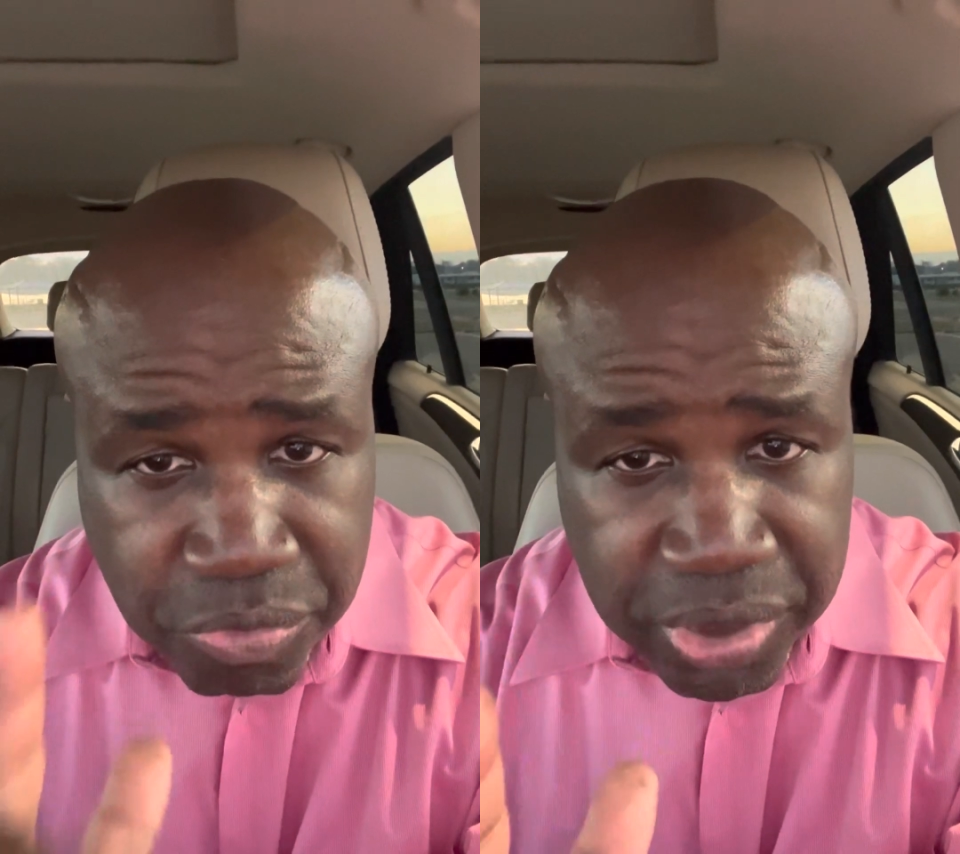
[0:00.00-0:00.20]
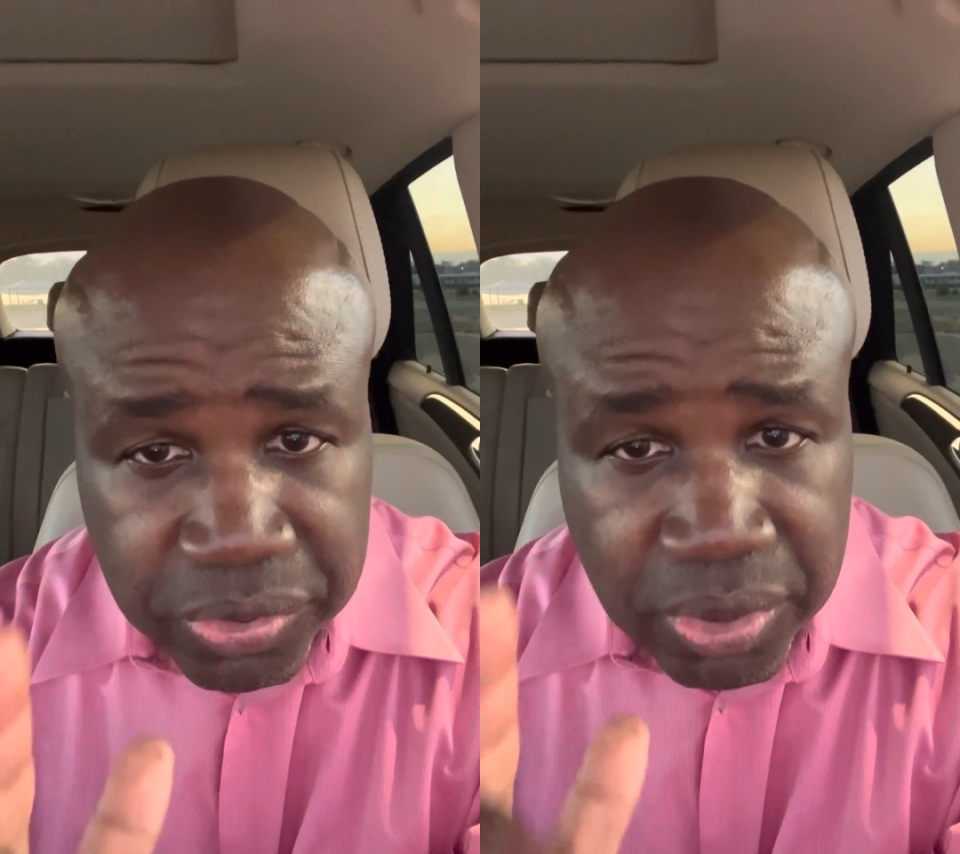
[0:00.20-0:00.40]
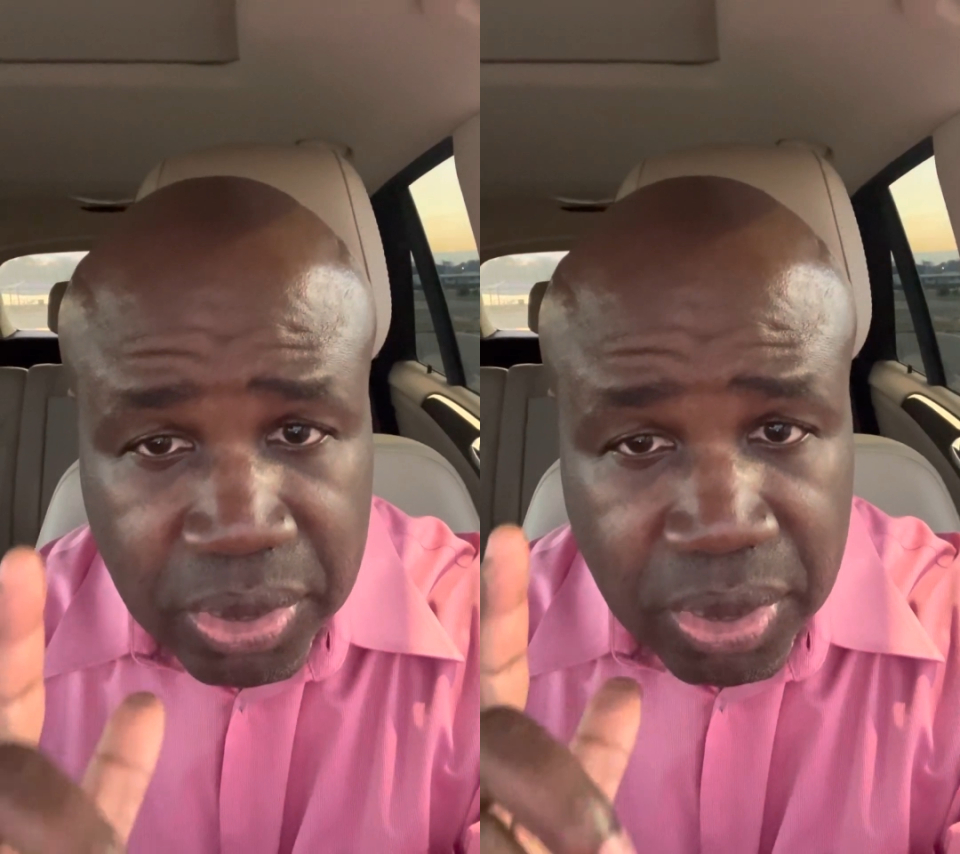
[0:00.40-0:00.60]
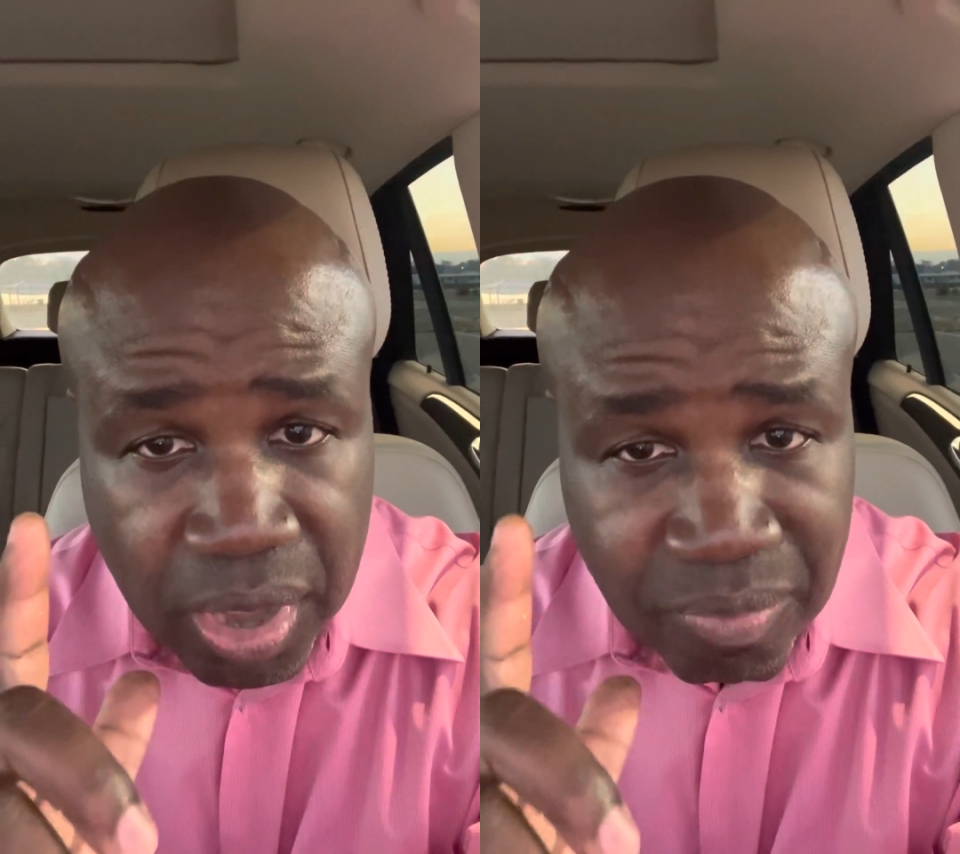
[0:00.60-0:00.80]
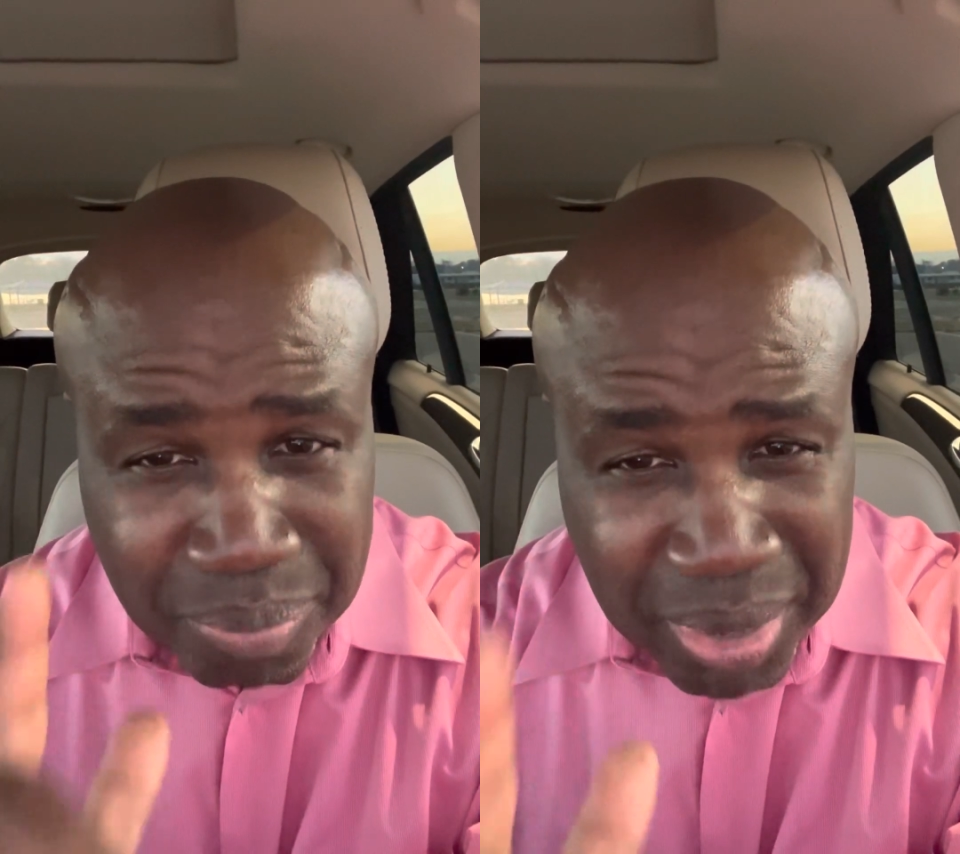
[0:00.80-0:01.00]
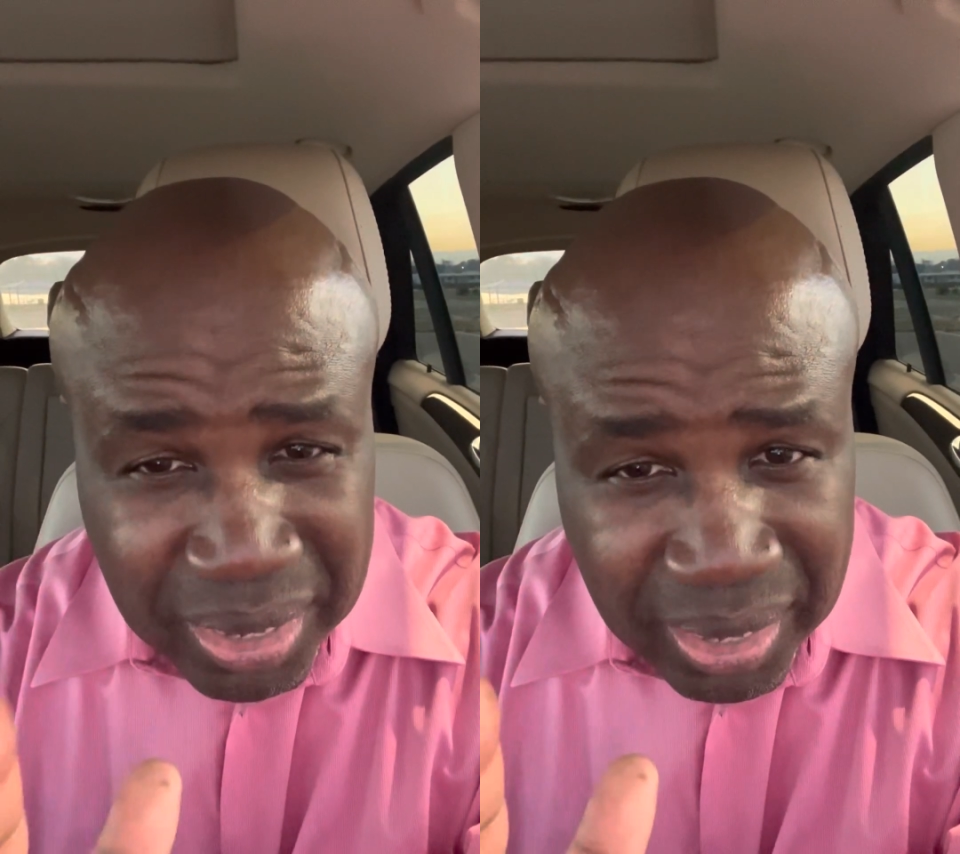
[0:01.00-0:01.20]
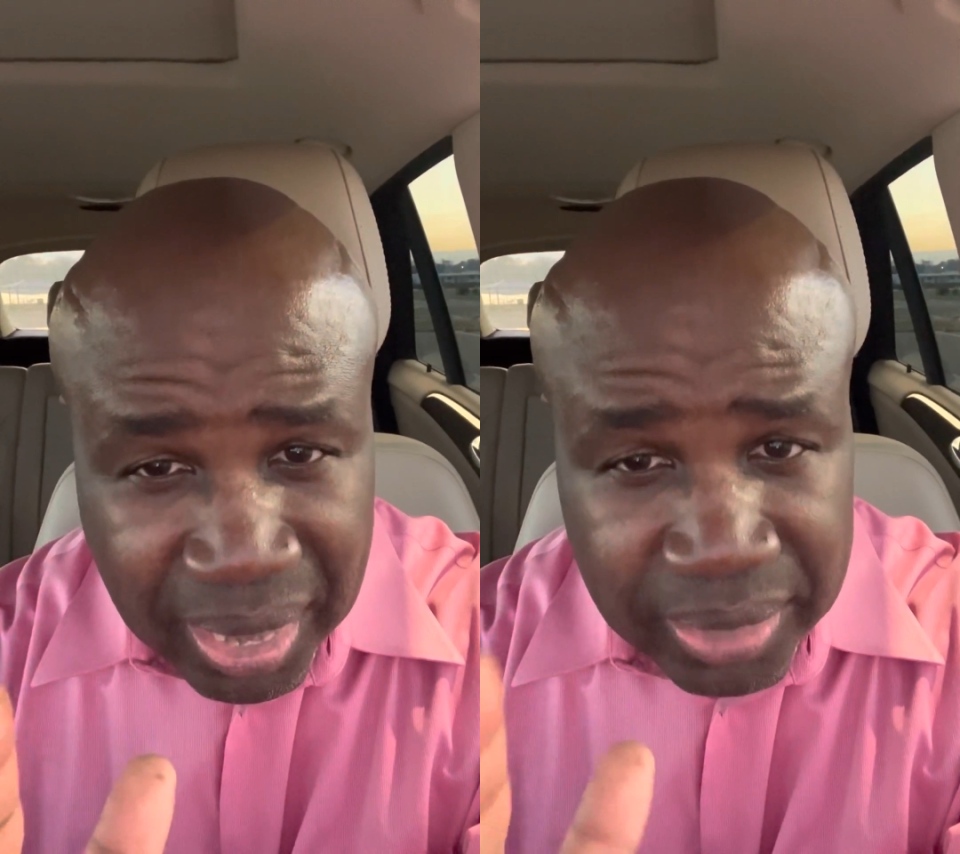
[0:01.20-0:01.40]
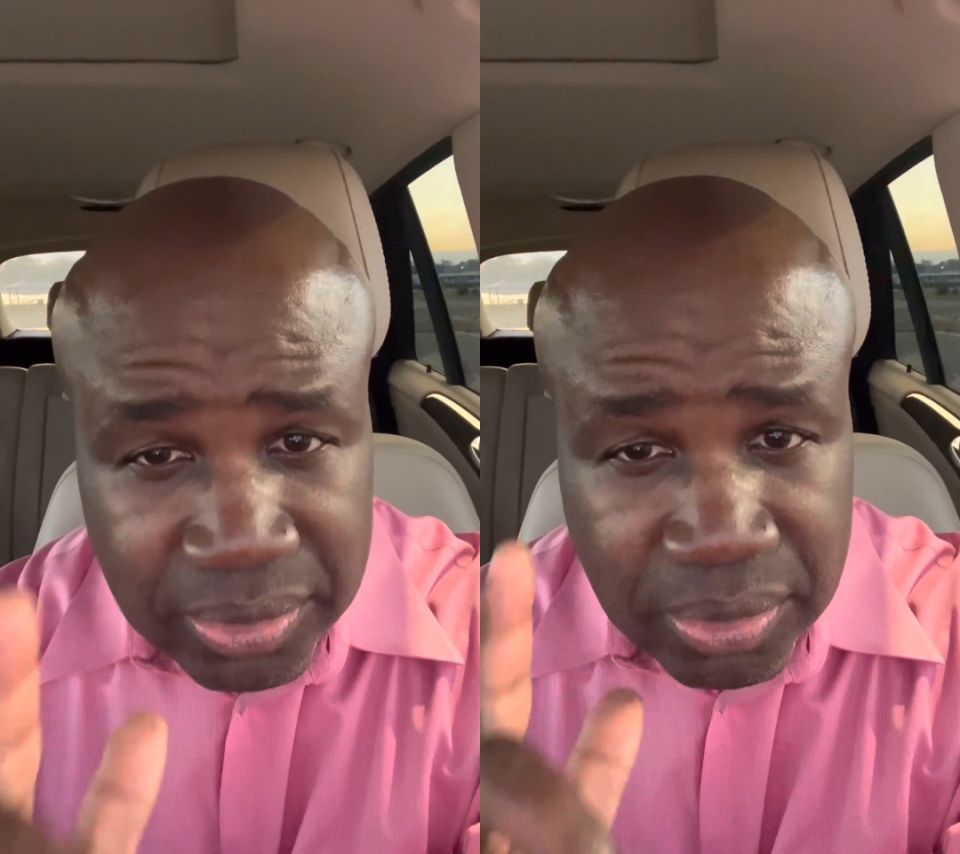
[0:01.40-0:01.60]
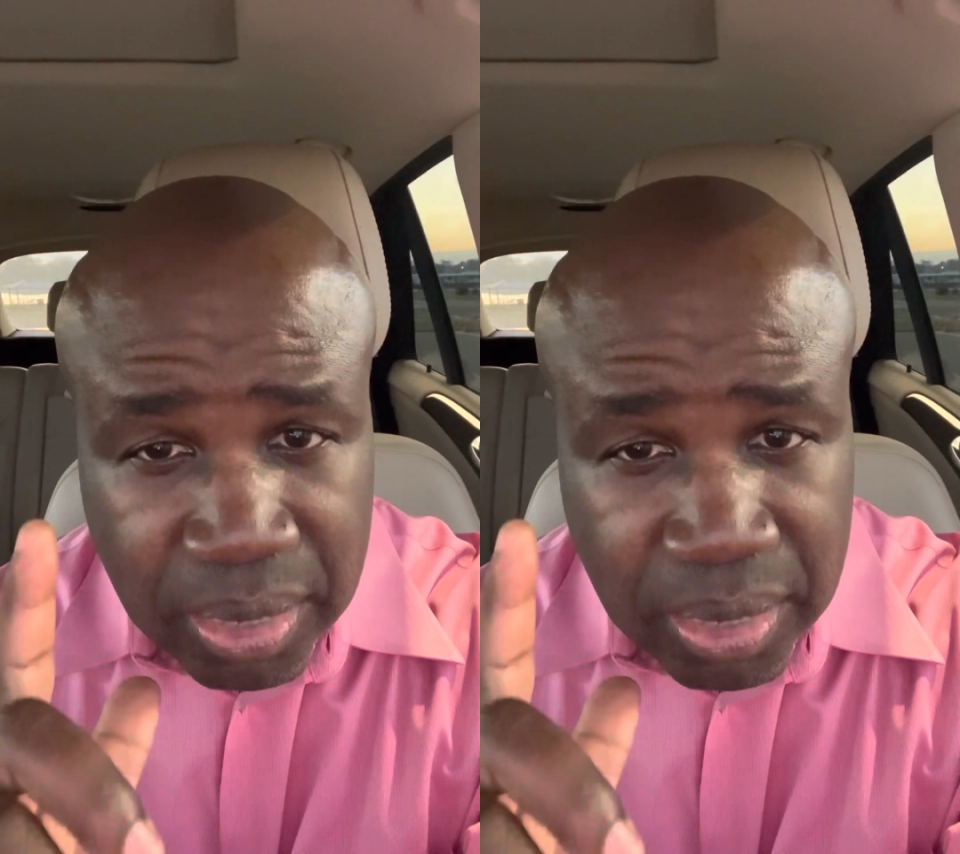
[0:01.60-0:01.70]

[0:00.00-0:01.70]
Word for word: risk of blood clot,